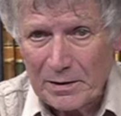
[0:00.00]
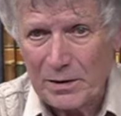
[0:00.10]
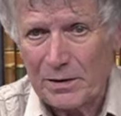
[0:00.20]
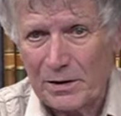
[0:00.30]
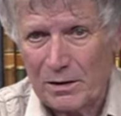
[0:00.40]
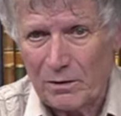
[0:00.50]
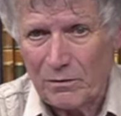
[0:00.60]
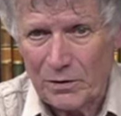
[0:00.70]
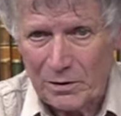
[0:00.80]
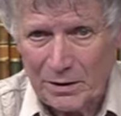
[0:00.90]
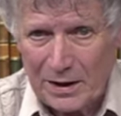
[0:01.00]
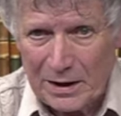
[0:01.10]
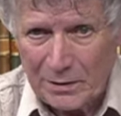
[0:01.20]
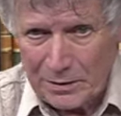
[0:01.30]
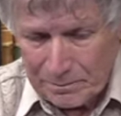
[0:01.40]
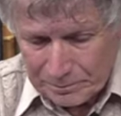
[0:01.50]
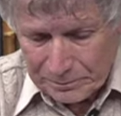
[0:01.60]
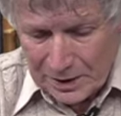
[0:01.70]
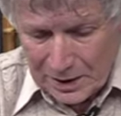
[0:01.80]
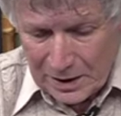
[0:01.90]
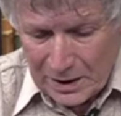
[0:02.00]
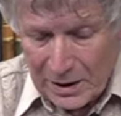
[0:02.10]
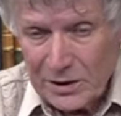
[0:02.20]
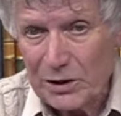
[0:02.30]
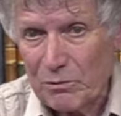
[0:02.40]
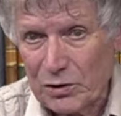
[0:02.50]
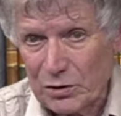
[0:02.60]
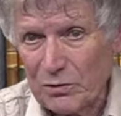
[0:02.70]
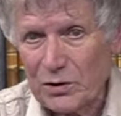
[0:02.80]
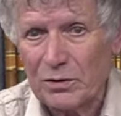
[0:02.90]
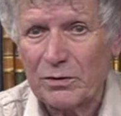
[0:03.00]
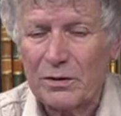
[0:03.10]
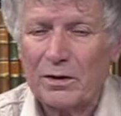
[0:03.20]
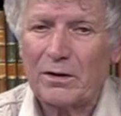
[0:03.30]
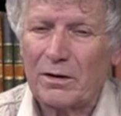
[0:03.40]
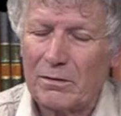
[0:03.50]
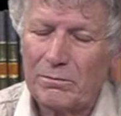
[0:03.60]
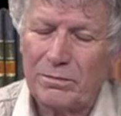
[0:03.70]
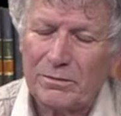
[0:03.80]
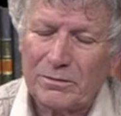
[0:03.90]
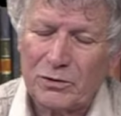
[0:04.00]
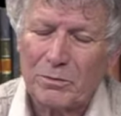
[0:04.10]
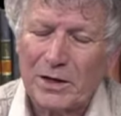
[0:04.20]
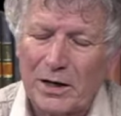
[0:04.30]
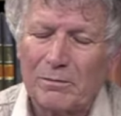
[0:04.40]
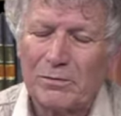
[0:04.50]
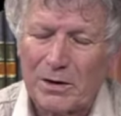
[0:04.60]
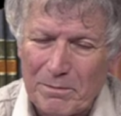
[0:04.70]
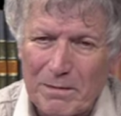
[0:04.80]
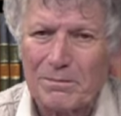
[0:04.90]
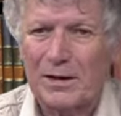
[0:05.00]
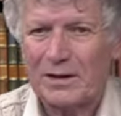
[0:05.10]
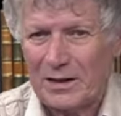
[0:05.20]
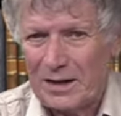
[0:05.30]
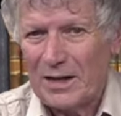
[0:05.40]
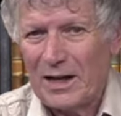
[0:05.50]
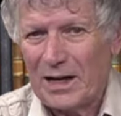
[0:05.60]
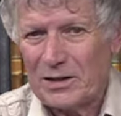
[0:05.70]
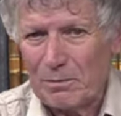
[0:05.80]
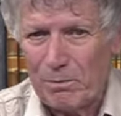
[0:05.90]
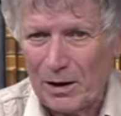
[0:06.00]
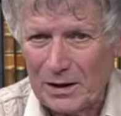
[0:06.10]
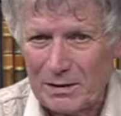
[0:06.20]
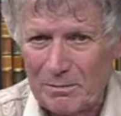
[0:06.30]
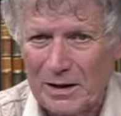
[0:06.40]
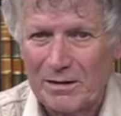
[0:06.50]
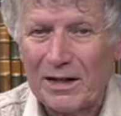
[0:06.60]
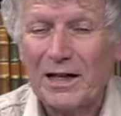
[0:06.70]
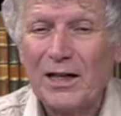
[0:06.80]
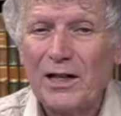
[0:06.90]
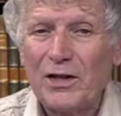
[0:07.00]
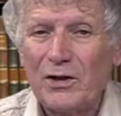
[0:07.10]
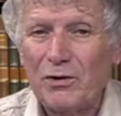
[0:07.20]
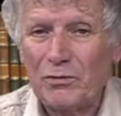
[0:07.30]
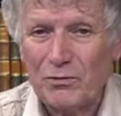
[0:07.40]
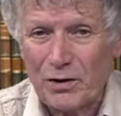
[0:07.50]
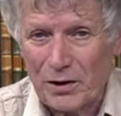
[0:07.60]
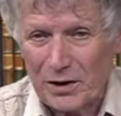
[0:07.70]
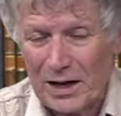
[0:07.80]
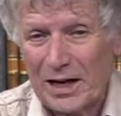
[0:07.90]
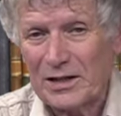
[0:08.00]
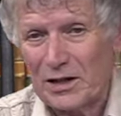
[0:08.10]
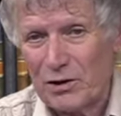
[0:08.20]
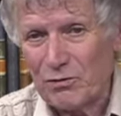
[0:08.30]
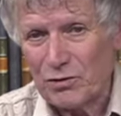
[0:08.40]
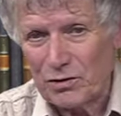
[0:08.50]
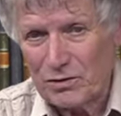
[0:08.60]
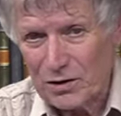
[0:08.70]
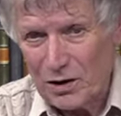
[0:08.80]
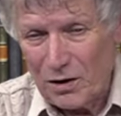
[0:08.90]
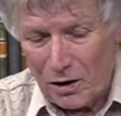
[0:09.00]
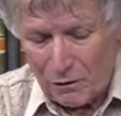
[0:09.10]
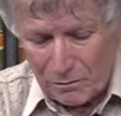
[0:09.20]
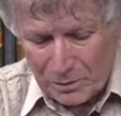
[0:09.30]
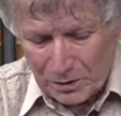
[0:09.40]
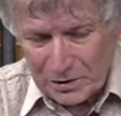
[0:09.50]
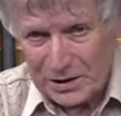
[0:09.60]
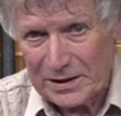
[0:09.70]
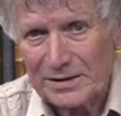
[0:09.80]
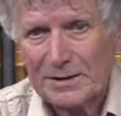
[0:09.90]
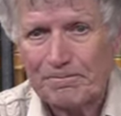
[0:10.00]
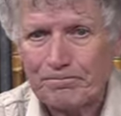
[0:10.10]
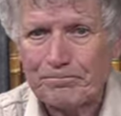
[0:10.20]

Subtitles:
the year of her death. She was also to become remembered as the Bloody Mary due to her executions of Protestants.